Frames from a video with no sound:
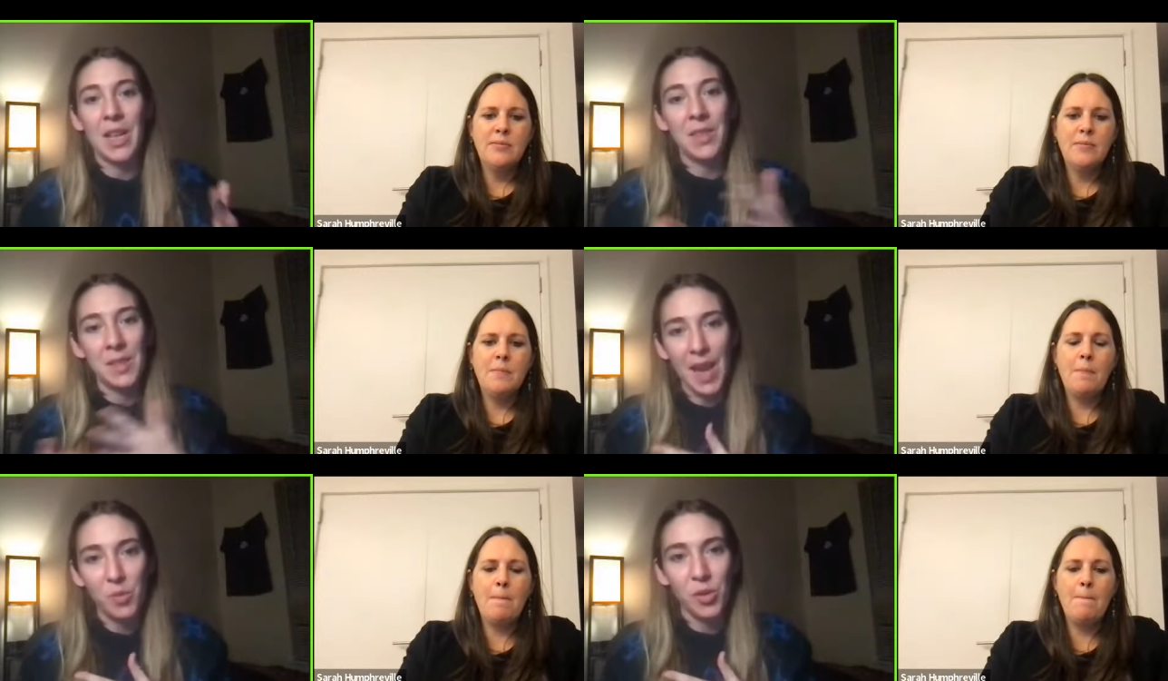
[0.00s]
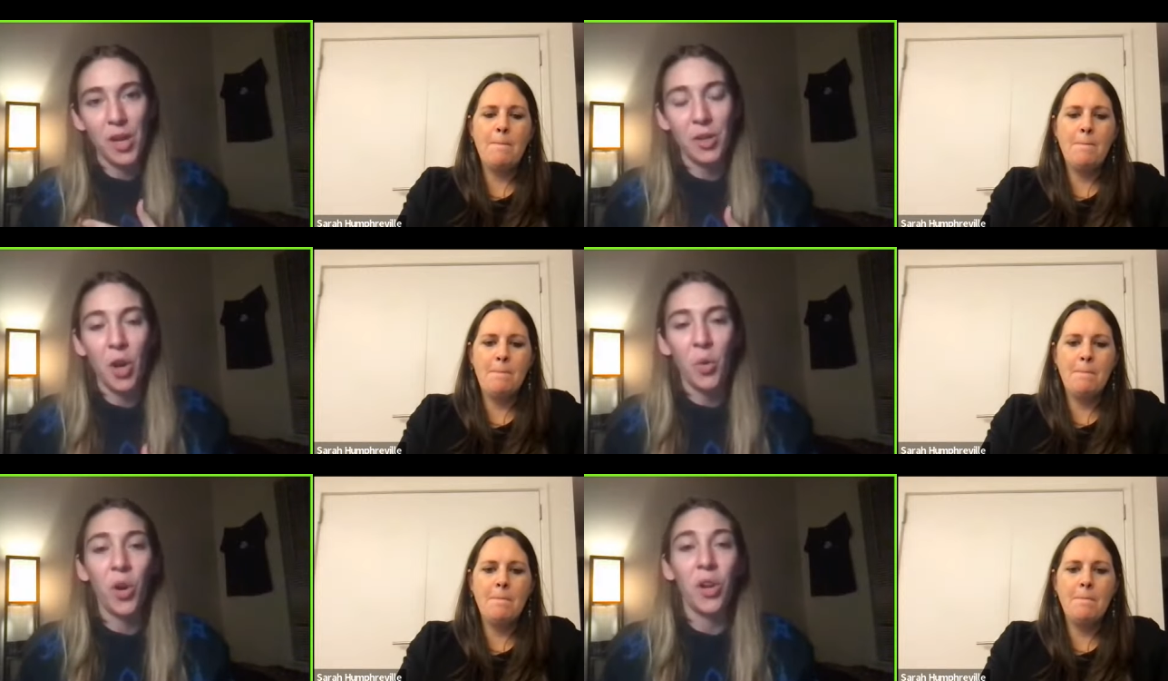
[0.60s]
Speaker 1: in this abstract
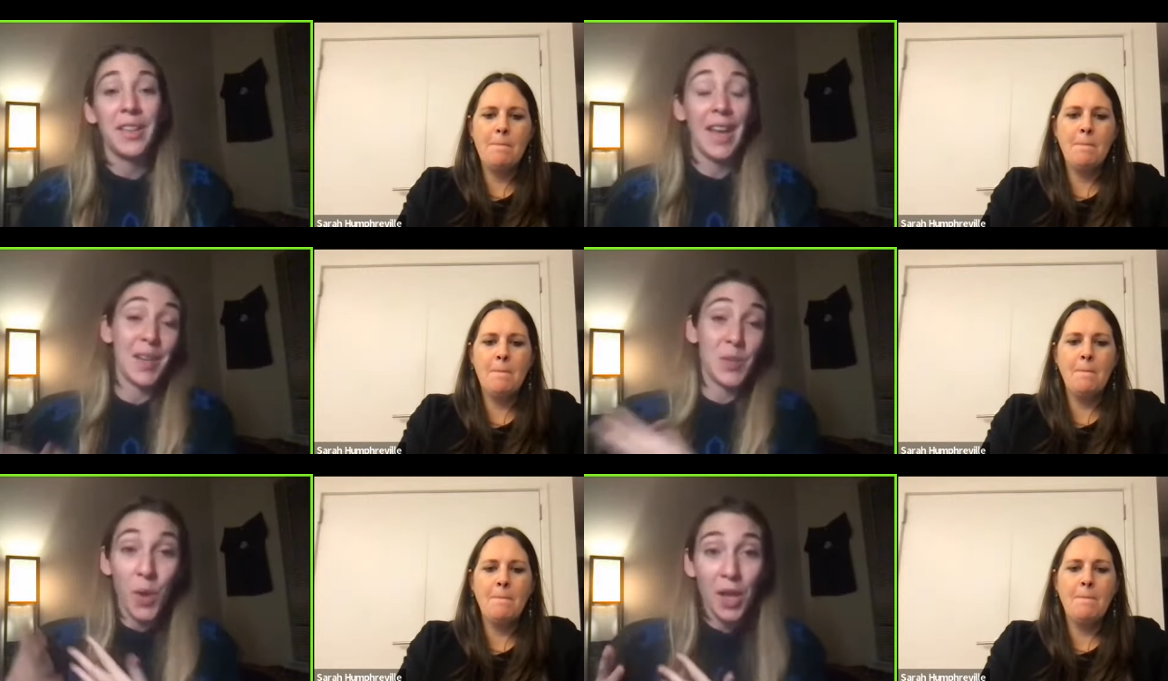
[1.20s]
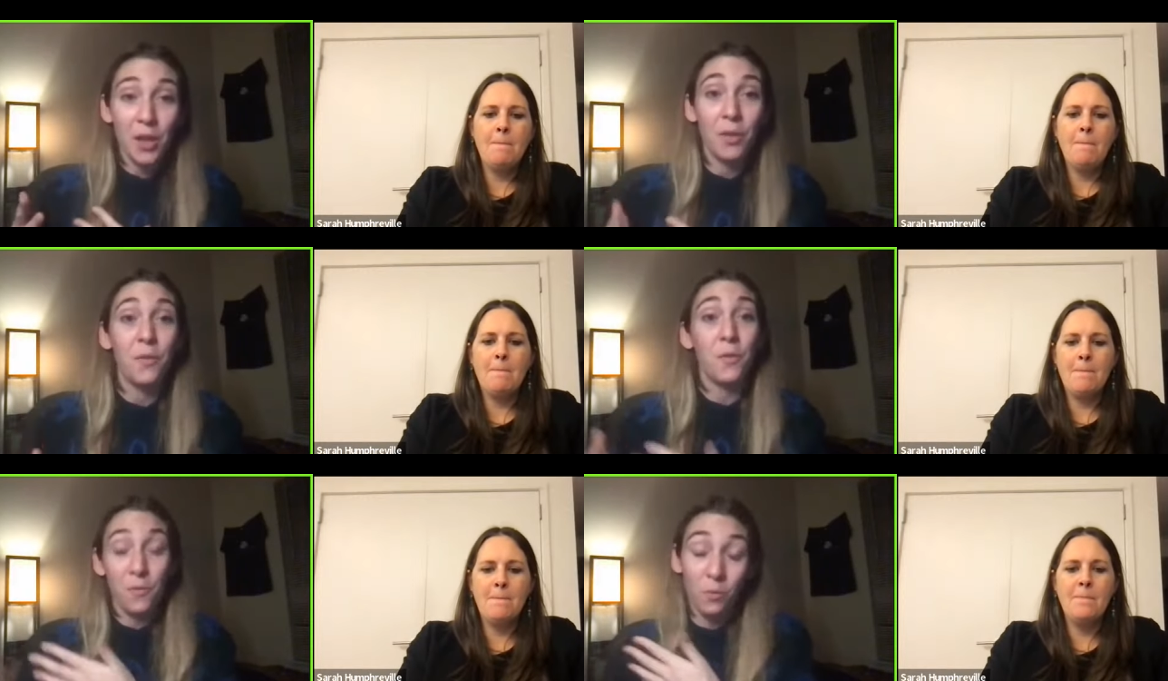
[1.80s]
art world, and as
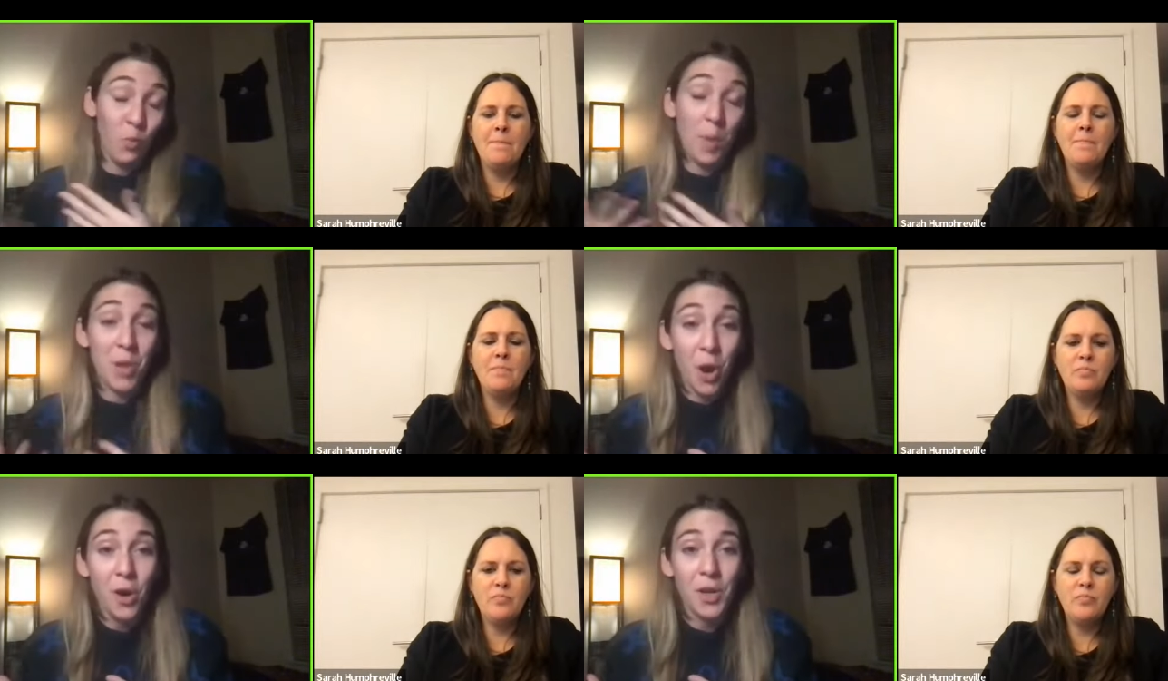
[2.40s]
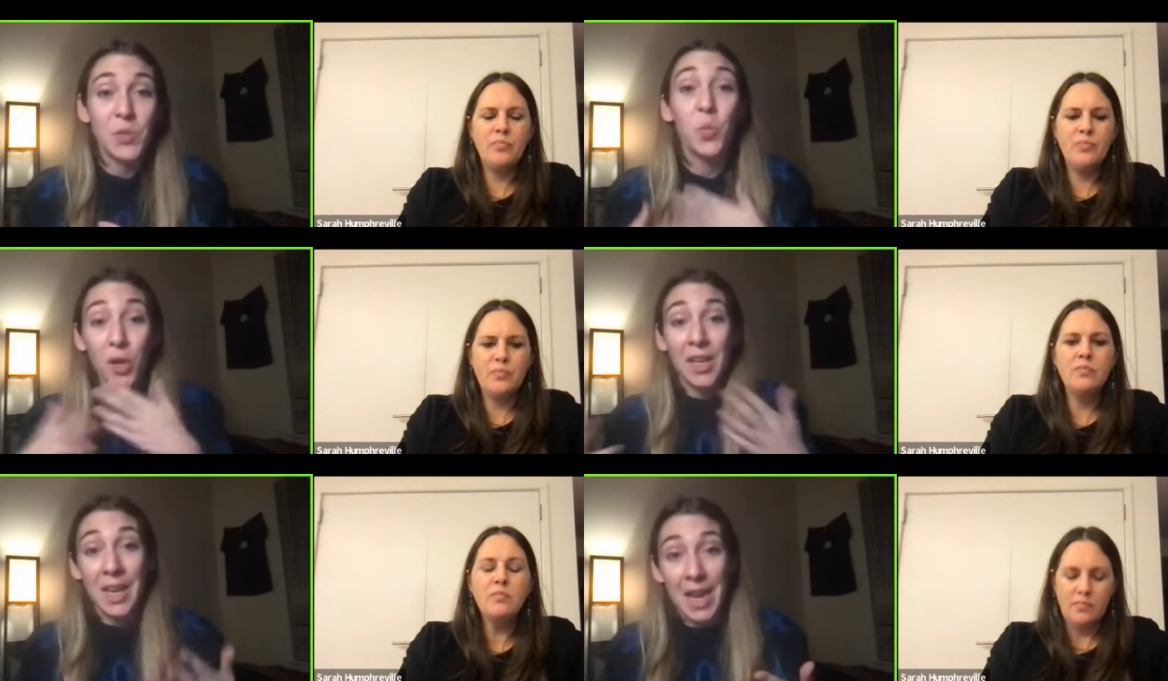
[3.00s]
well women artists
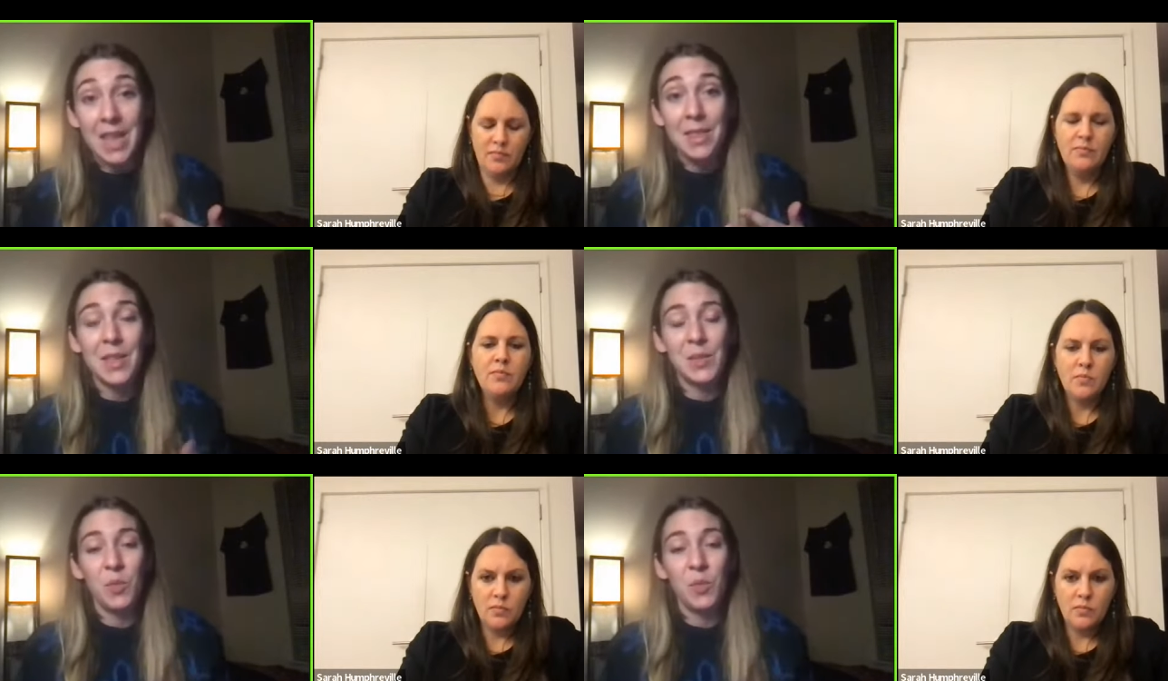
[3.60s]
working in these